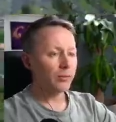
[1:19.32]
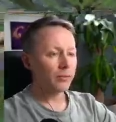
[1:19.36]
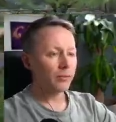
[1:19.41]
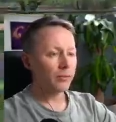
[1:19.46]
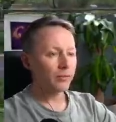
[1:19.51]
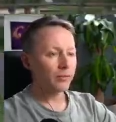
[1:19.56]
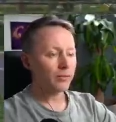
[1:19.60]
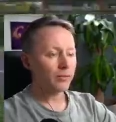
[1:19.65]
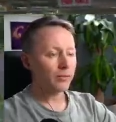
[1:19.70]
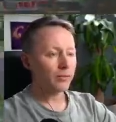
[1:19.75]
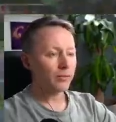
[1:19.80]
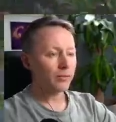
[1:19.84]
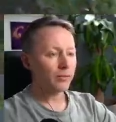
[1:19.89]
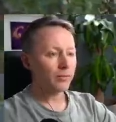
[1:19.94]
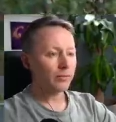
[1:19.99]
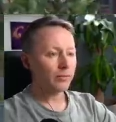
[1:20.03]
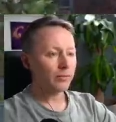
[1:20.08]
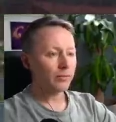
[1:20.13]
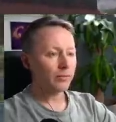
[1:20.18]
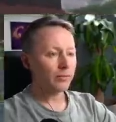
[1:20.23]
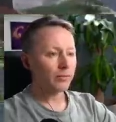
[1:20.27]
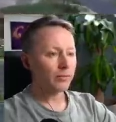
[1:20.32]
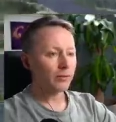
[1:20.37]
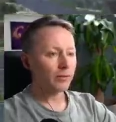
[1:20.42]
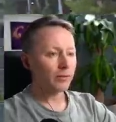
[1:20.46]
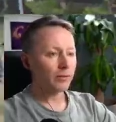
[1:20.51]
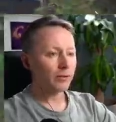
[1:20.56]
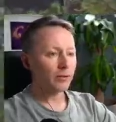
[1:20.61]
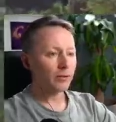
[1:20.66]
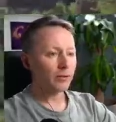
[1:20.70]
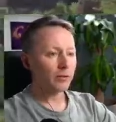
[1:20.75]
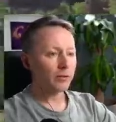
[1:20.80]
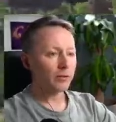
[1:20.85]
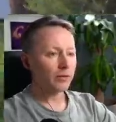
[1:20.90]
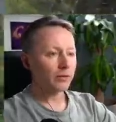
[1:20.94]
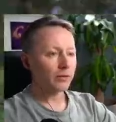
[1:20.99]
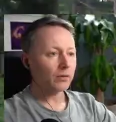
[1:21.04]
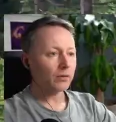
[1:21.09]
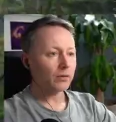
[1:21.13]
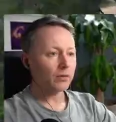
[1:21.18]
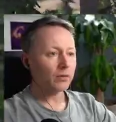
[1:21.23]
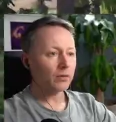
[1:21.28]

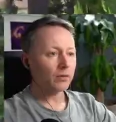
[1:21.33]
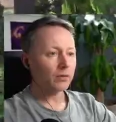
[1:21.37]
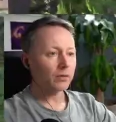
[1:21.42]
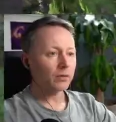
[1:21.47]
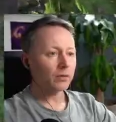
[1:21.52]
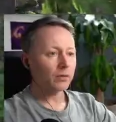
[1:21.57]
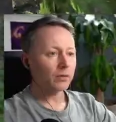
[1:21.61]
[no speech]